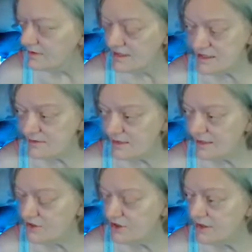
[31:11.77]
That sounds
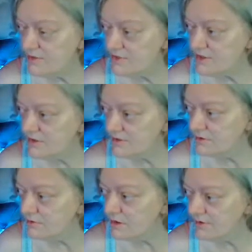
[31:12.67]
like she knows
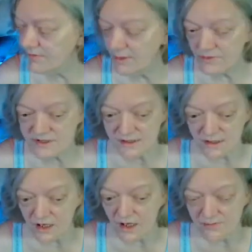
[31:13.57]
who. If I was the
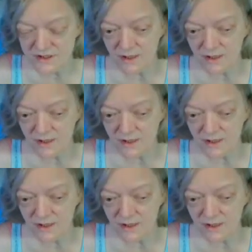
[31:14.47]
cops,